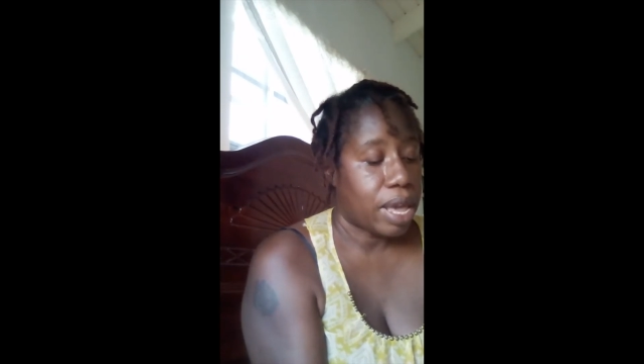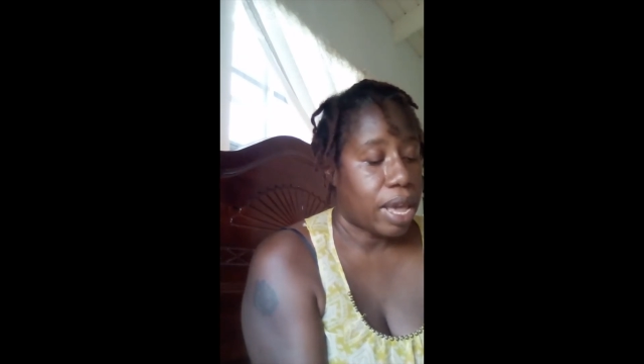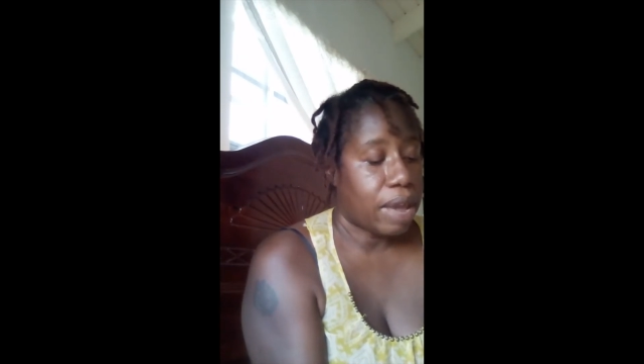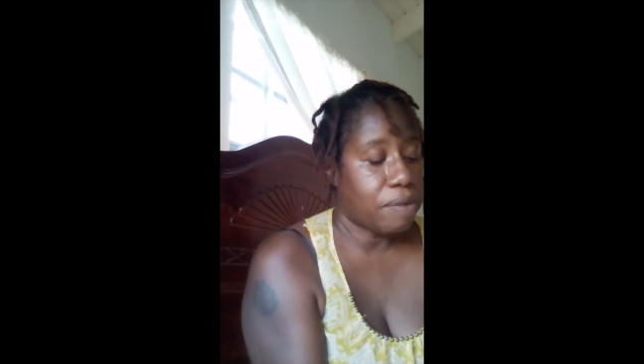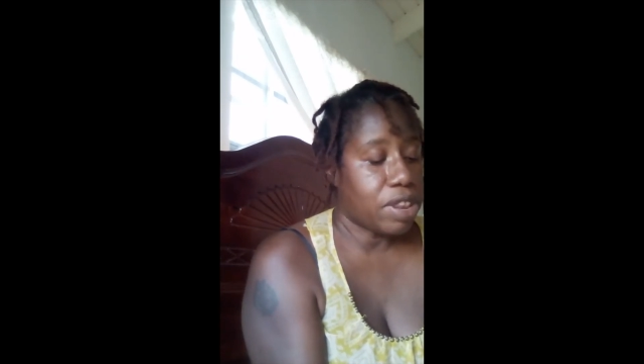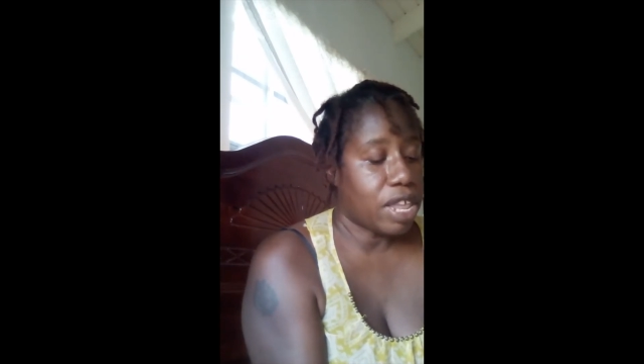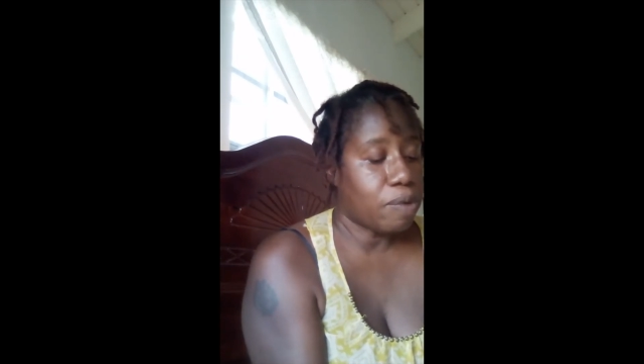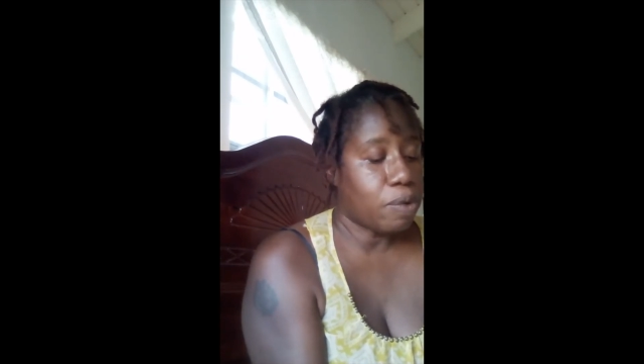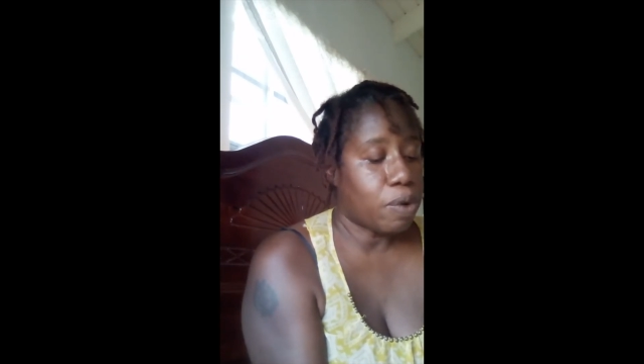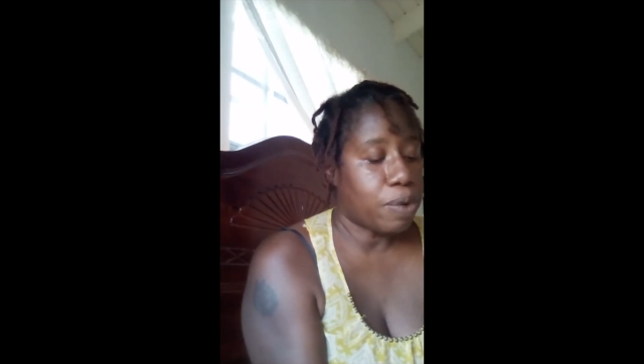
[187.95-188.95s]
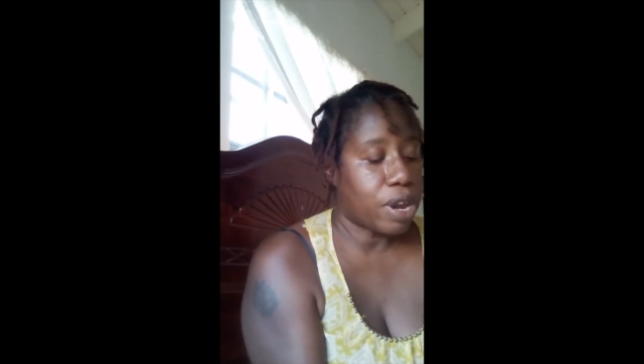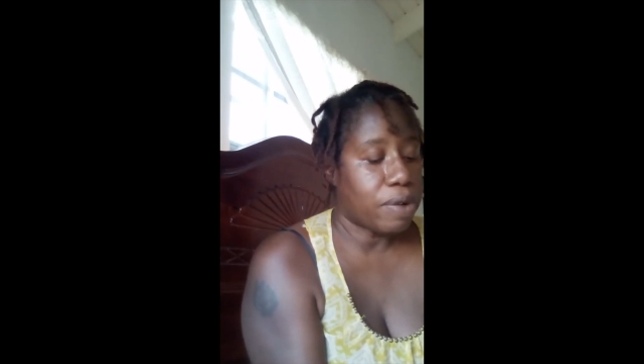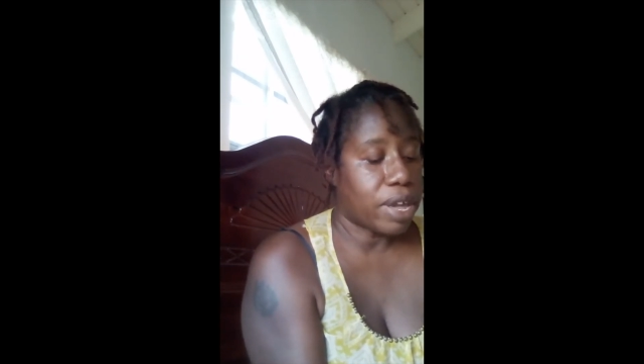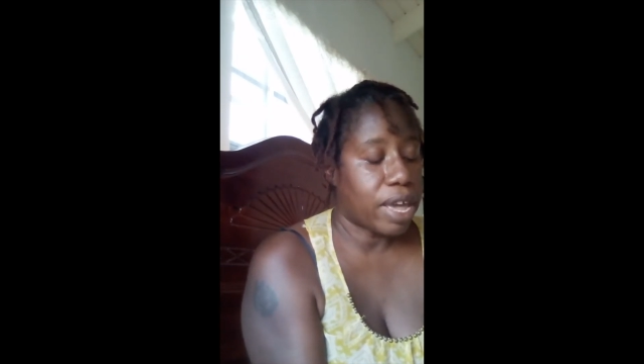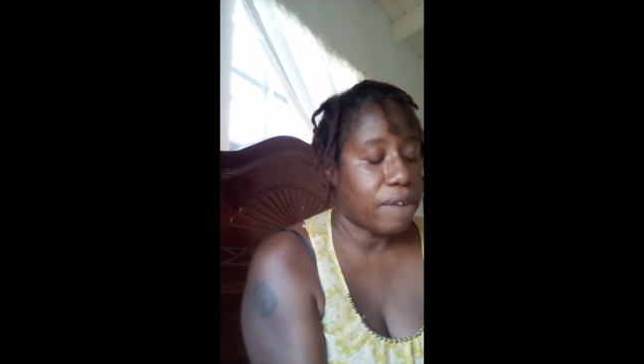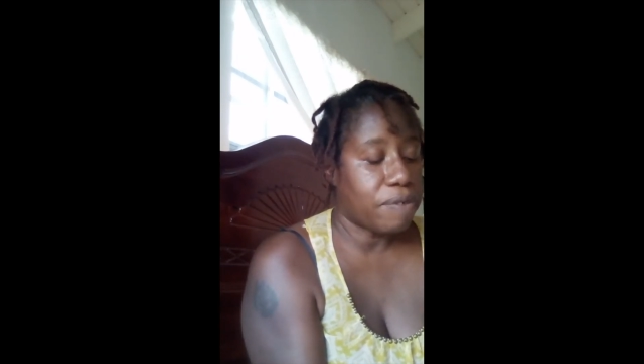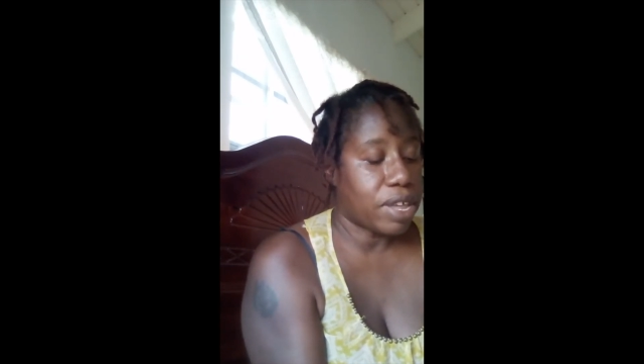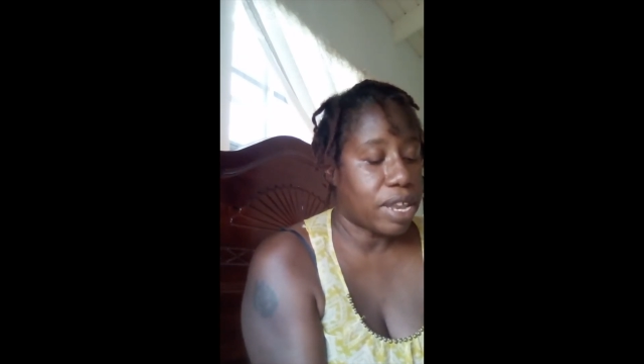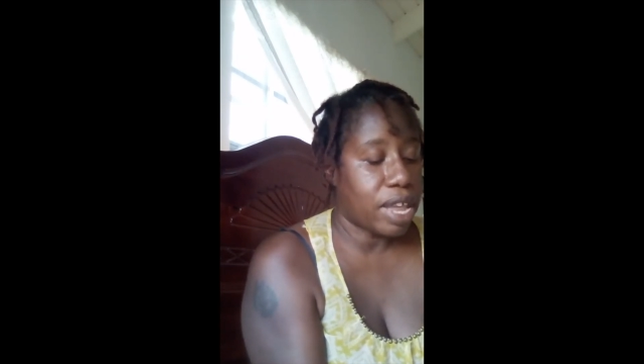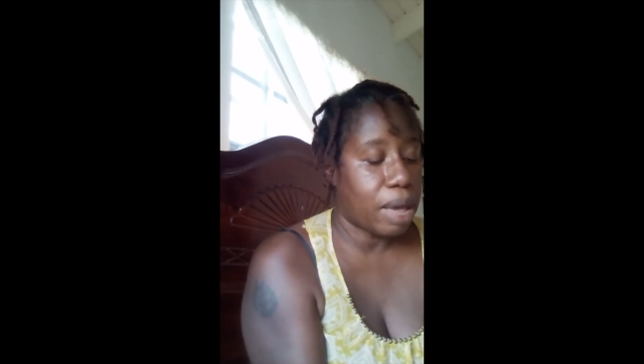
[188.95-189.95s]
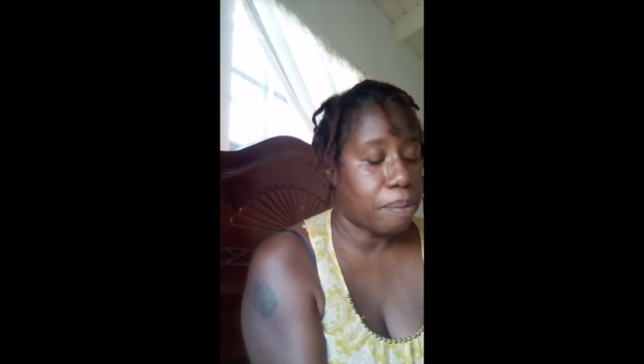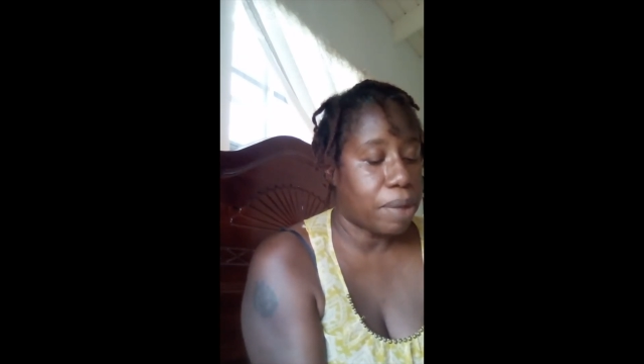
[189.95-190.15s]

Everything we were wearing heavy and damp,